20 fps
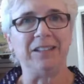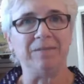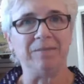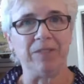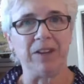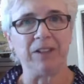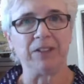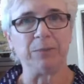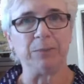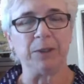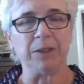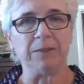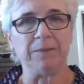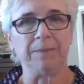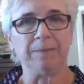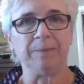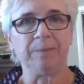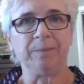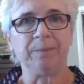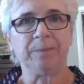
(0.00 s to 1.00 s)
an investment,
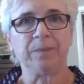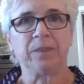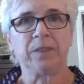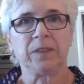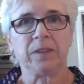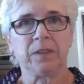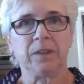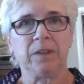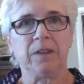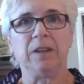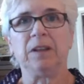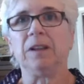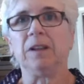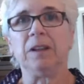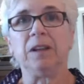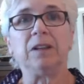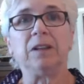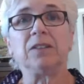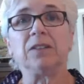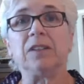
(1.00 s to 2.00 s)
and
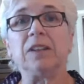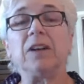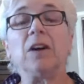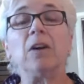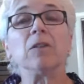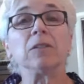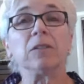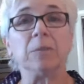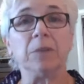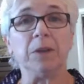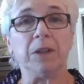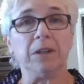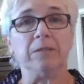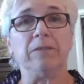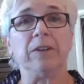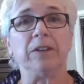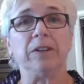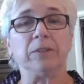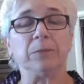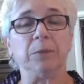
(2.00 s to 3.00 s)
it's the ultimate
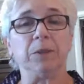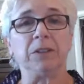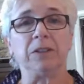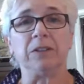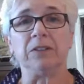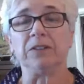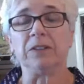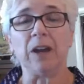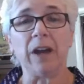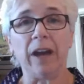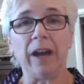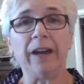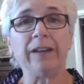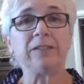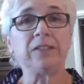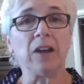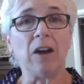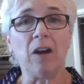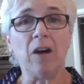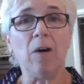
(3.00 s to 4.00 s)
investment because
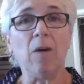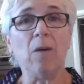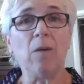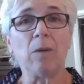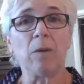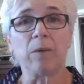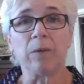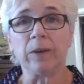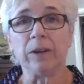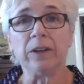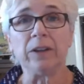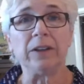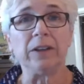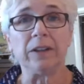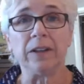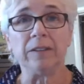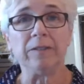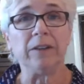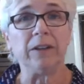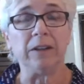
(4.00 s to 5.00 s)
that's all we're really
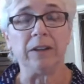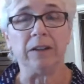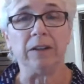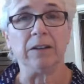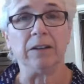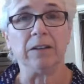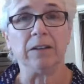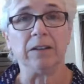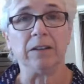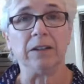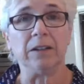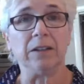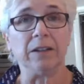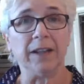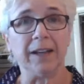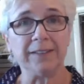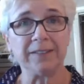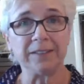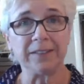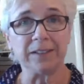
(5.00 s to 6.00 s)
given here.
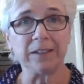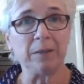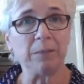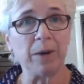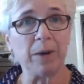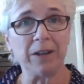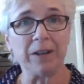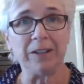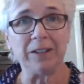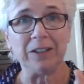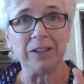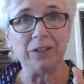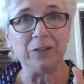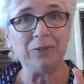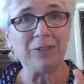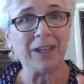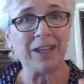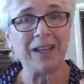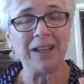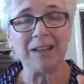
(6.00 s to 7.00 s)
And that's the commodity
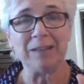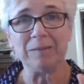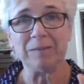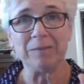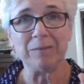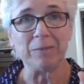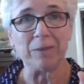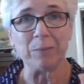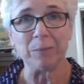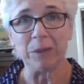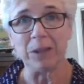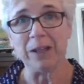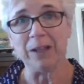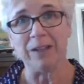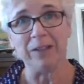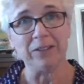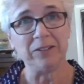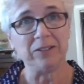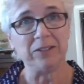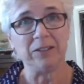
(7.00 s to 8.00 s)
you can't
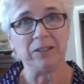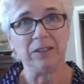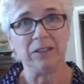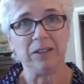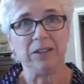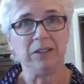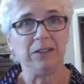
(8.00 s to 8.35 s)
replace.